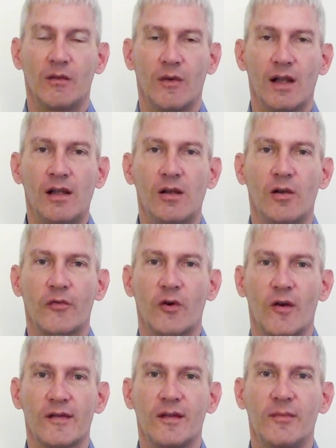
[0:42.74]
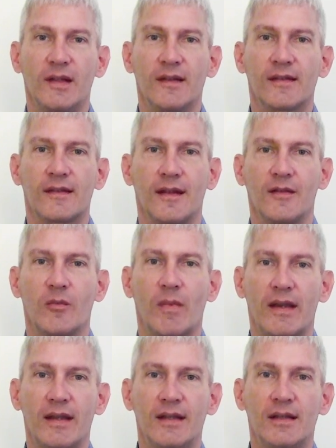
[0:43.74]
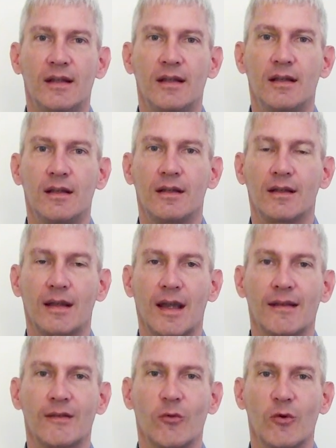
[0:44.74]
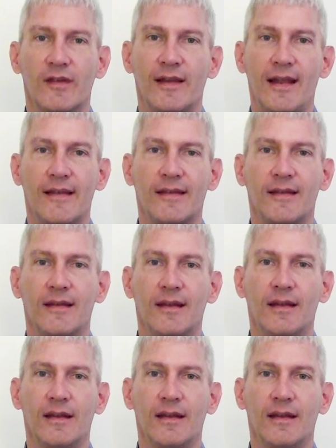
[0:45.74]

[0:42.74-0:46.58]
Well, of course it means that your money gets worth less.